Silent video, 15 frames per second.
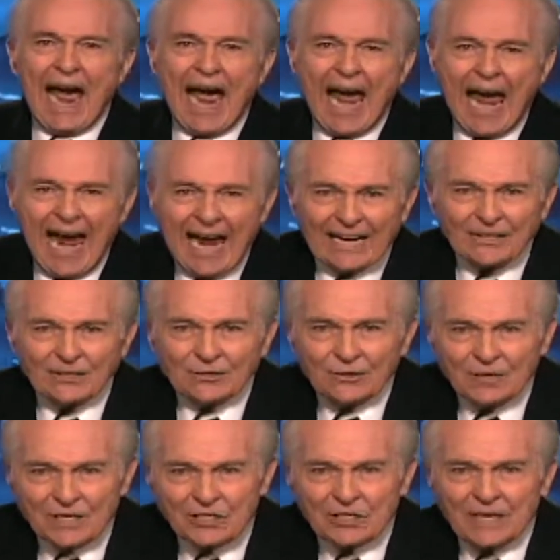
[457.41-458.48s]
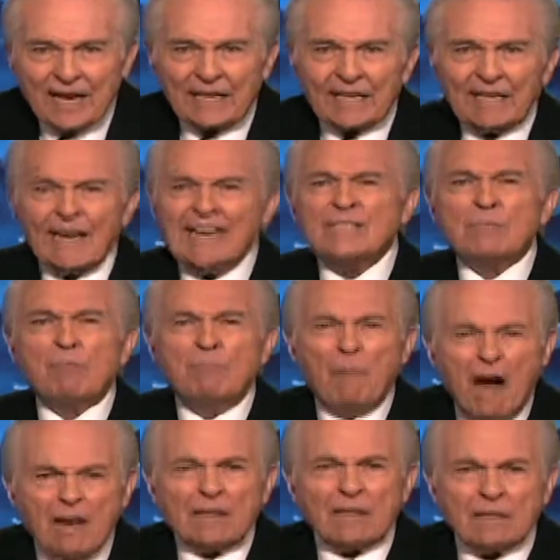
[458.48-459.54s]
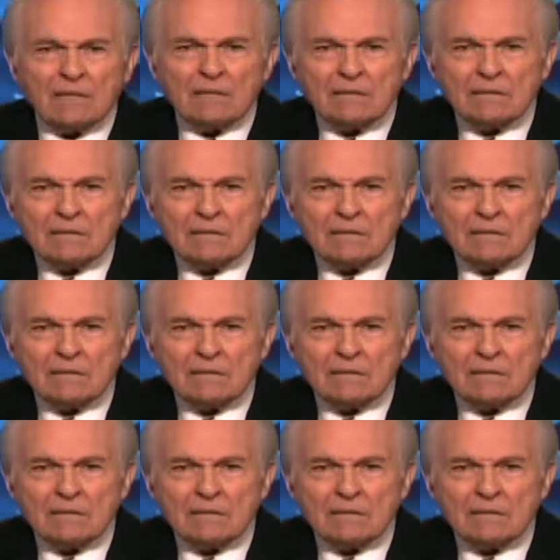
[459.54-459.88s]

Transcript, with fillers: and Christianity. That's bunk!